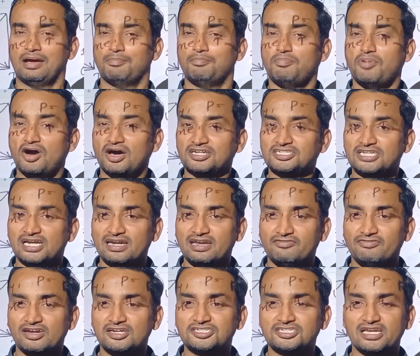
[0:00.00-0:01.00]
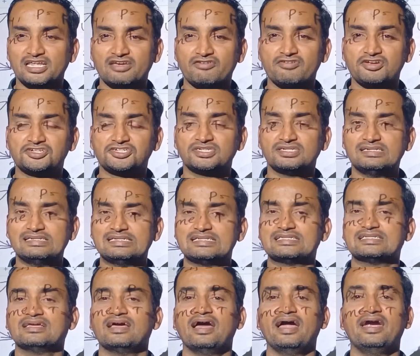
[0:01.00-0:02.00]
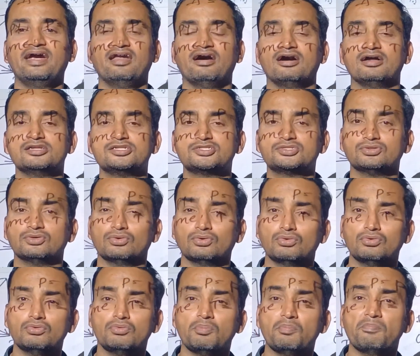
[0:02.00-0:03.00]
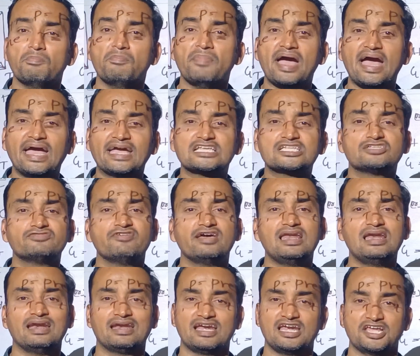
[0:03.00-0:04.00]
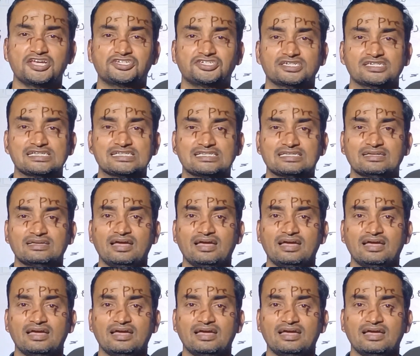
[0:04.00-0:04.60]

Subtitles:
partial differential equations and also Maxwell relations.